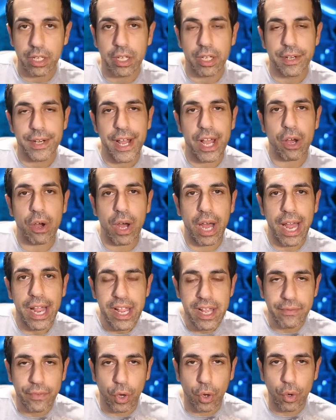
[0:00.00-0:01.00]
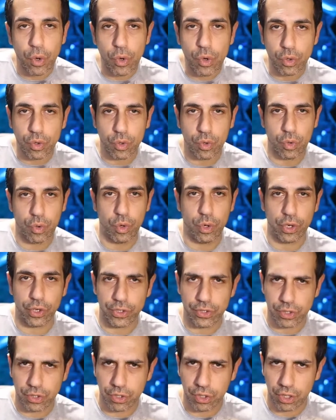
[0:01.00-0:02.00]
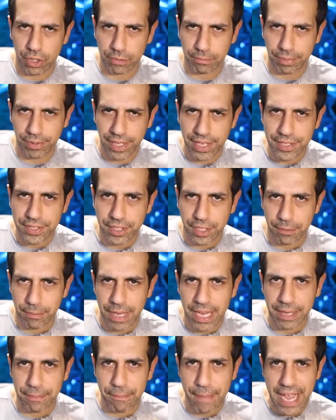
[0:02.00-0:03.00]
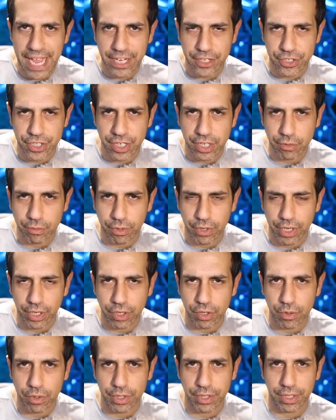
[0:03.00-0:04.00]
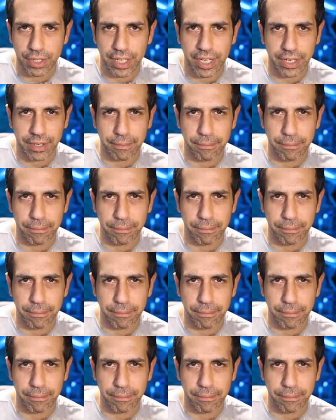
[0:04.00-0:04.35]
Now, I have a whole course called Place Command Magic where I go into